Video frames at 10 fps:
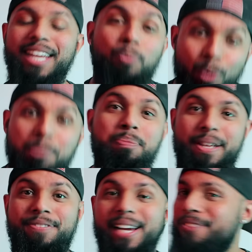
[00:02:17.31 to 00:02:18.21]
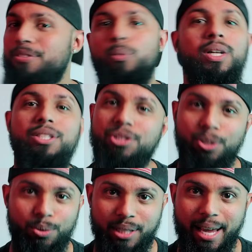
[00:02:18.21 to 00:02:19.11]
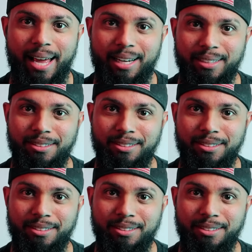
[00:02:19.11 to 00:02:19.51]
It would be funny if it wasn't so sad,